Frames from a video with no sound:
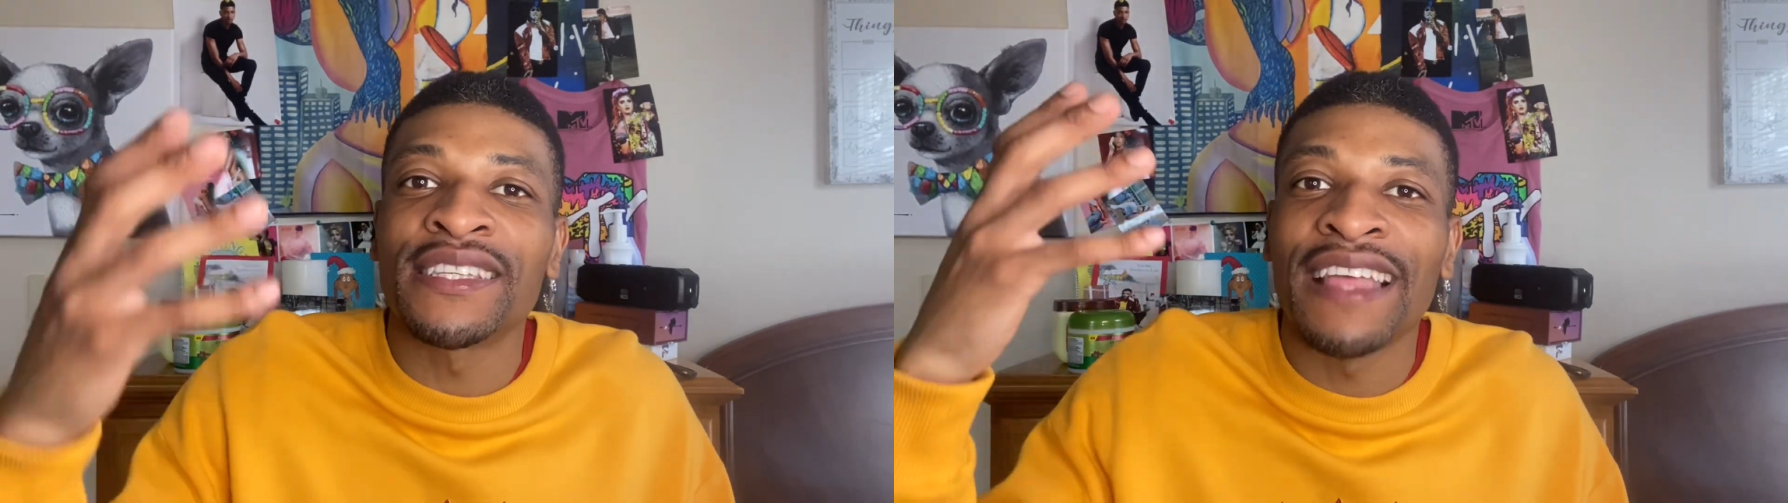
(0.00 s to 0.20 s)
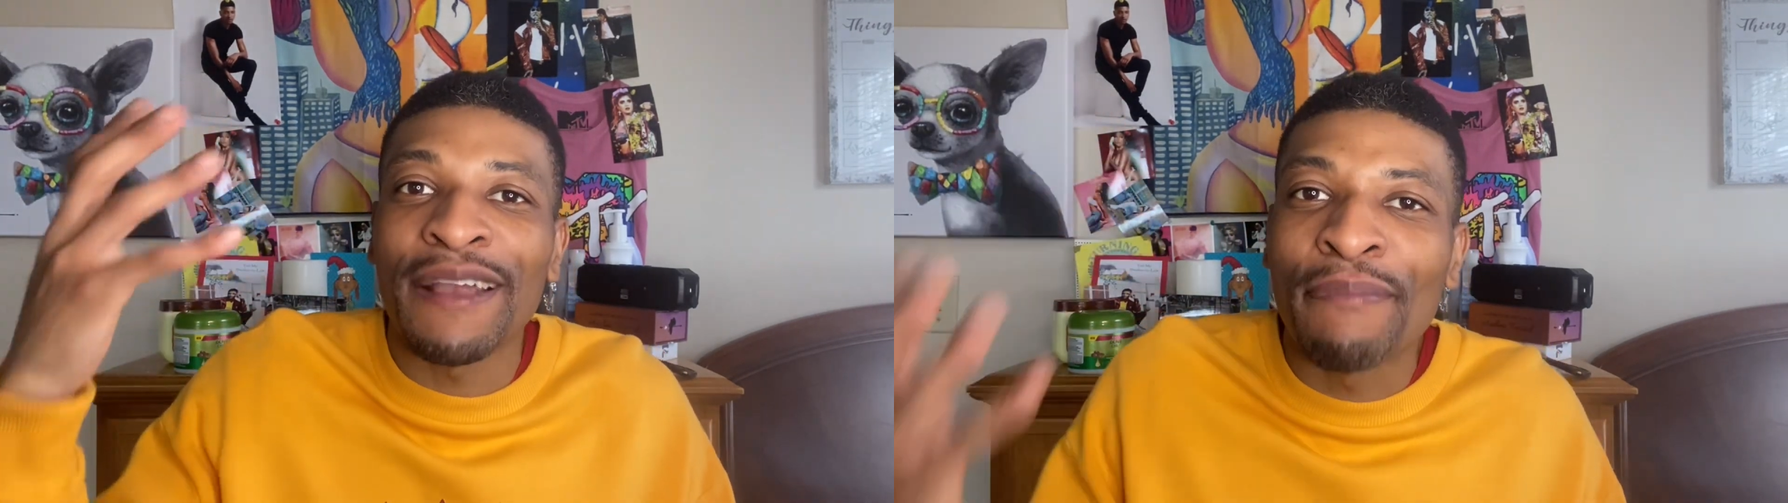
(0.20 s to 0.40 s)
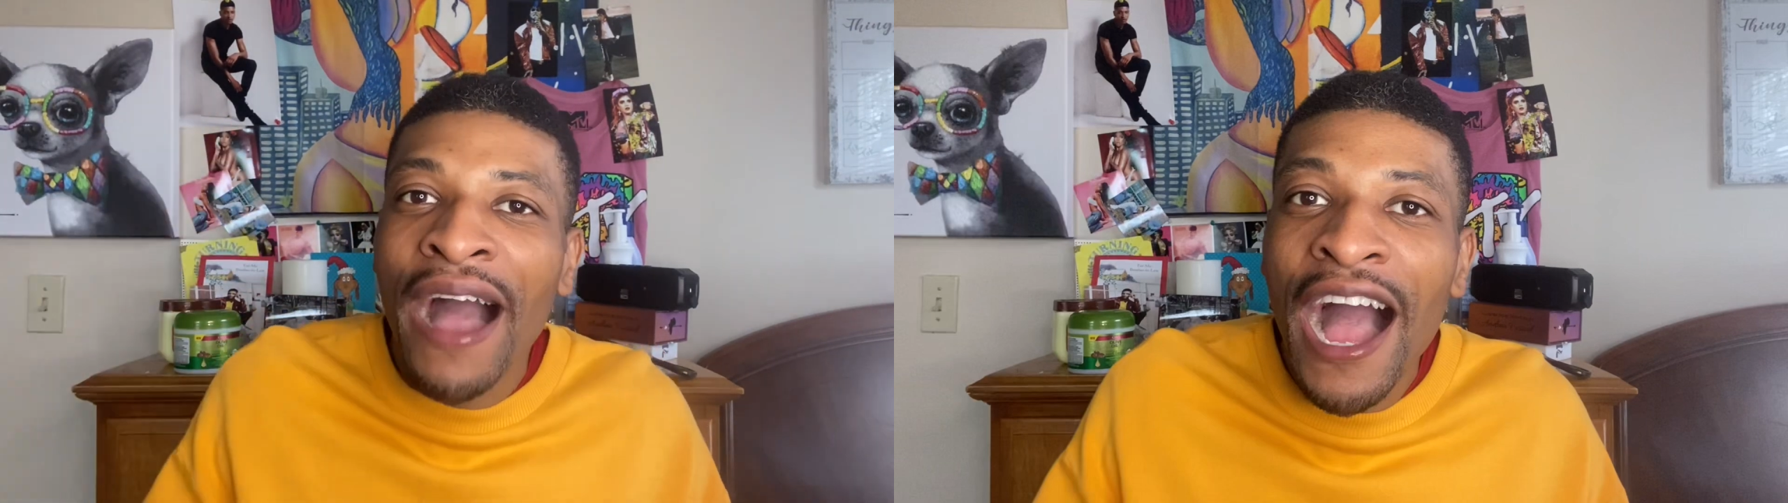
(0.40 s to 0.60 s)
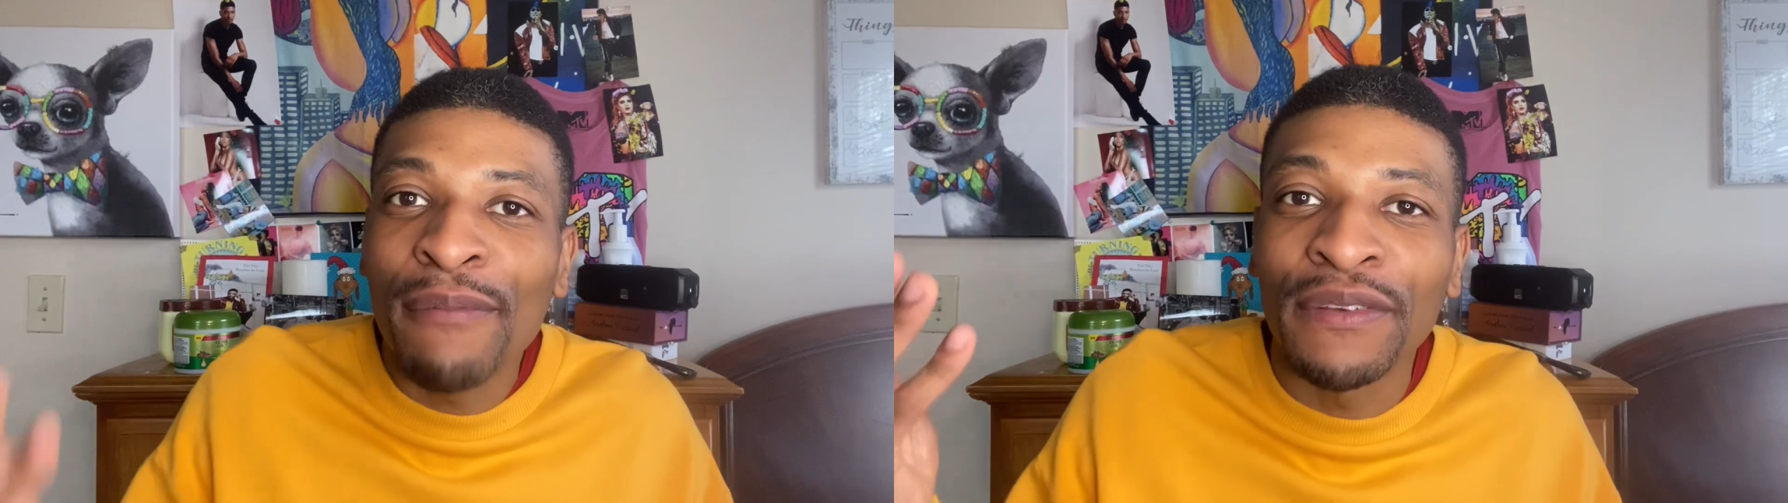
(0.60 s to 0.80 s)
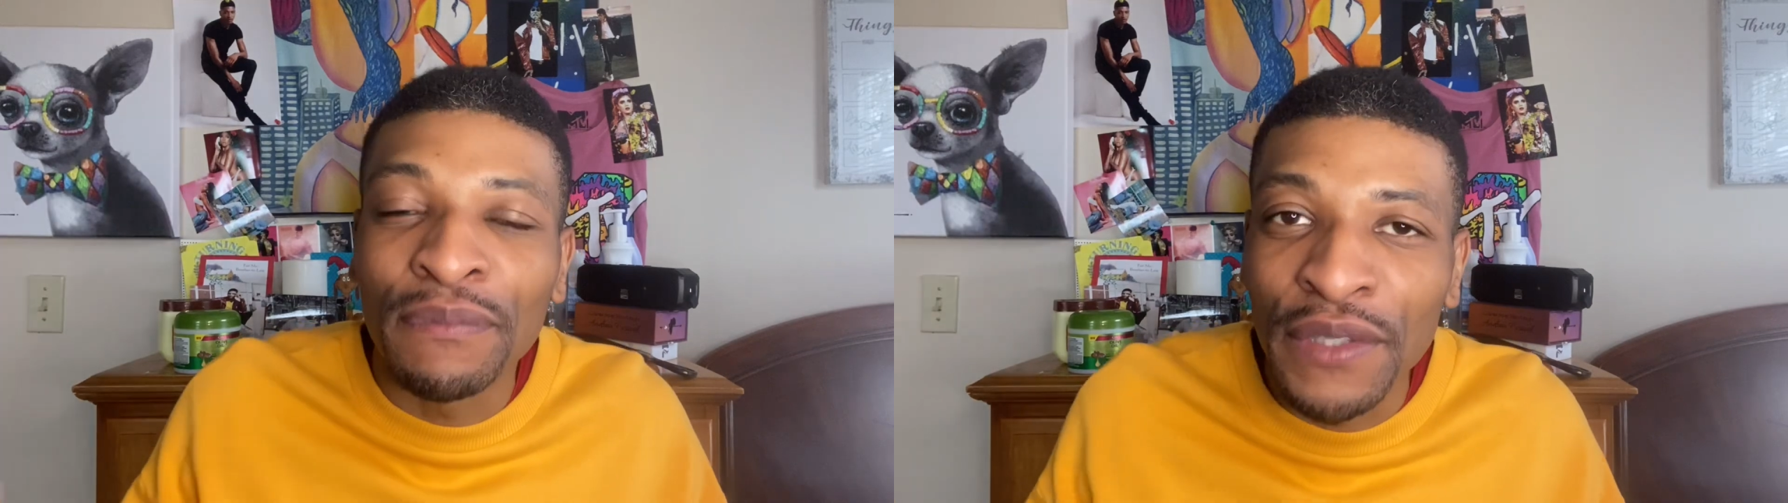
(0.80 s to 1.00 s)
like
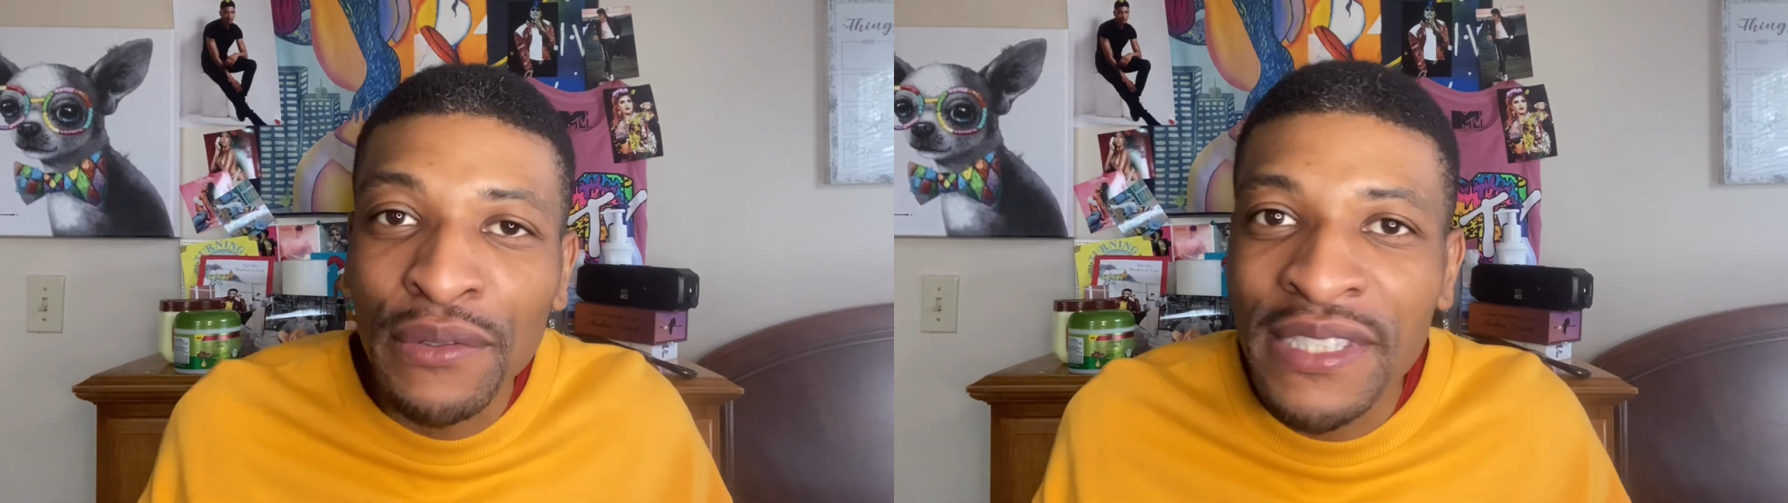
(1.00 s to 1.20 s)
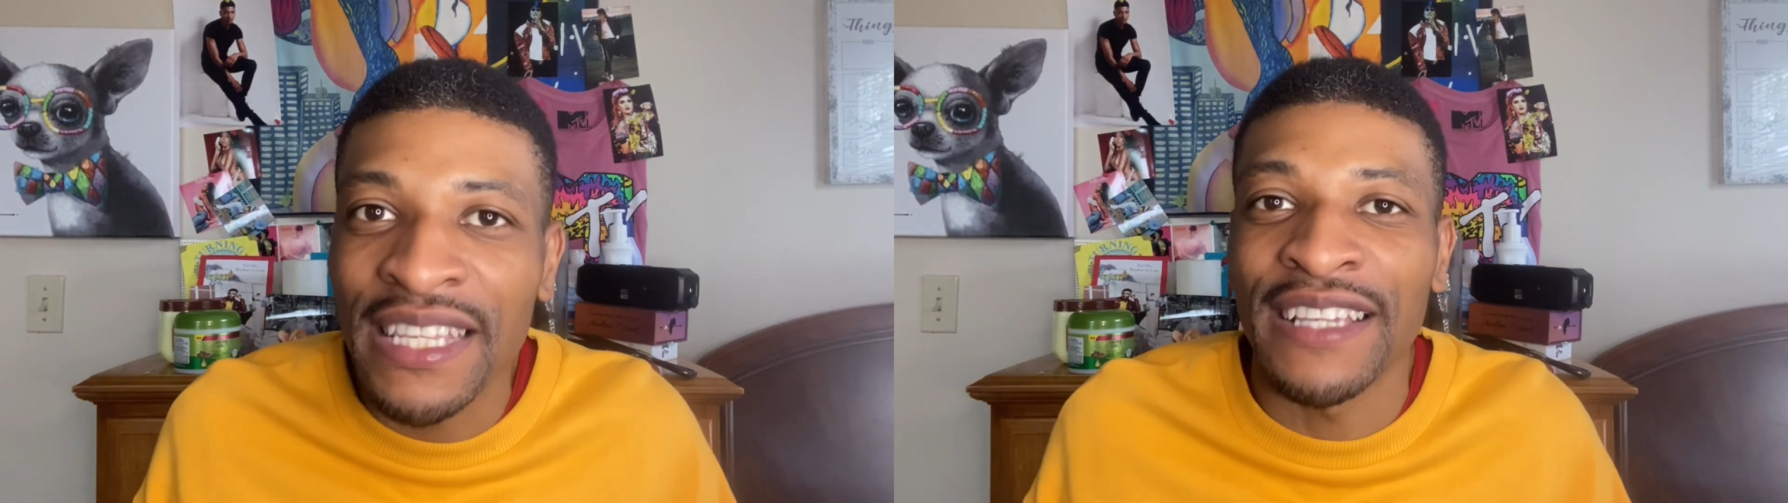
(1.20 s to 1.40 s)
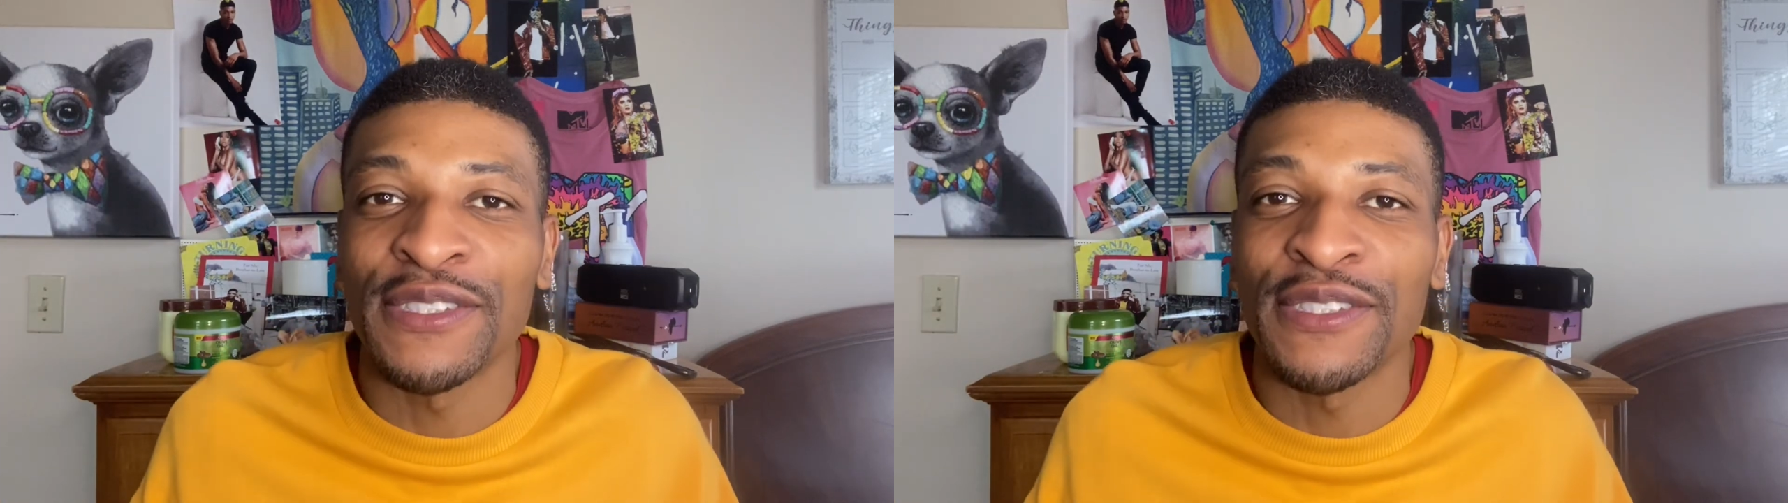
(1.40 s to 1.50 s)
pop music.